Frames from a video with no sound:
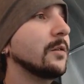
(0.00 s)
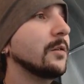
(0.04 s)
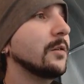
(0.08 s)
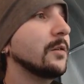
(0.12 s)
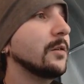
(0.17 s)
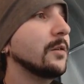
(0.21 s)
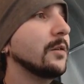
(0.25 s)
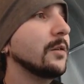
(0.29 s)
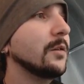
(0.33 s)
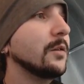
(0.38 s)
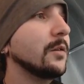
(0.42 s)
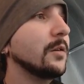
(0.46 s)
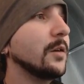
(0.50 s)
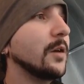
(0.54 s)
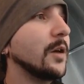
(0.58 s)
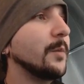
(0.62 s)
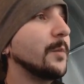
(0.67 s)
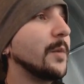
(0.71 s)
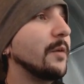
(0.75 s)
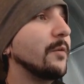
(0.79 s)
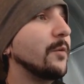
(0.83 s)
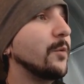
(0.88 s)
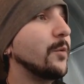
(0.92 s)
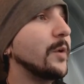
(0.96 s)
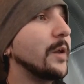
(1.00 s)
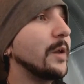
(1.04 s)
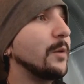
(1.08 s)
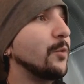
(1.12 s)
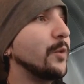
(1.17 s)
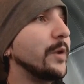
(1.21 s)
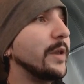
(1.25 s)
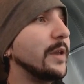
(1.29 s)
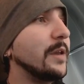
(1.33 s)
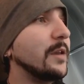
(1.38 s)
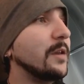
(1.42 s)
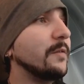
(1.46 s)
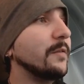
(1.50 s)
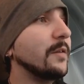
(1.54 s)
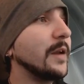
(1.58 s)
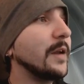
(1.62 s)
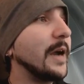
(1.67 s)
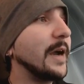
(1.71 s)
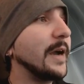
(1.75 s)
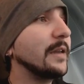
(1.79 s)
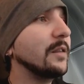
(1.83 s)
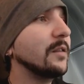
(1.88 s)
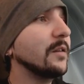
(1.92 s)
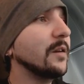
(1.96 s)
And maybe we even
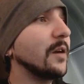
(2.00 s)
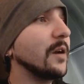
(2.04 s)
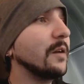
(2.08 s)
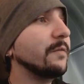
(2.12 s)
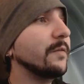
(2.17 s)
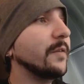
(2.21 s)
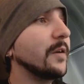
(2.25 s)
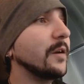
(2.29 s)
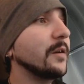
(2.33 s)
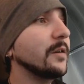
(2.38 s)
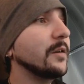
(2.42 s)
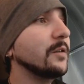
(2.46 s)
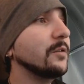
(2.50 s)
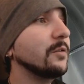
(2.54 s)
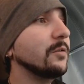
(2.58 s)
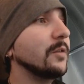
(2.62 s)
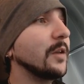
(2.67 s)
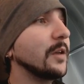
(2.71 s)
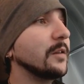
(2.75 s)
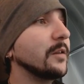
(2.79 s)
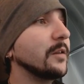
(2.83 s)
hide the alpha into that little